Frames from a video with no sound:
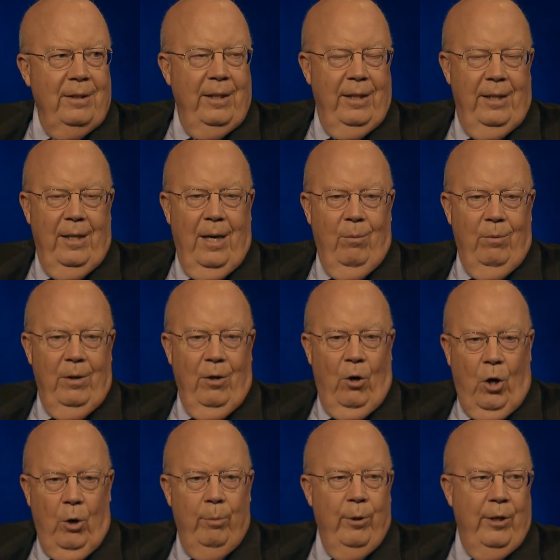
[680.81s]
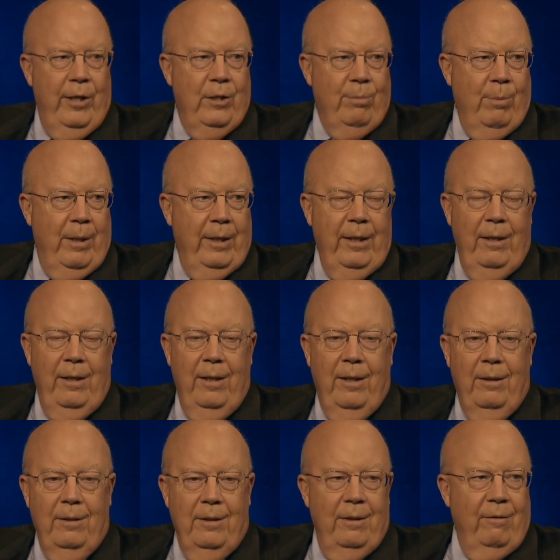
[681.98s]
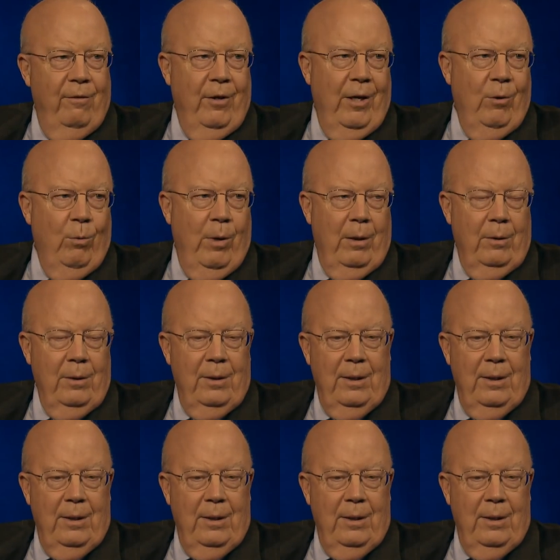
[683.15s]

He had not harbored his money uh, very well.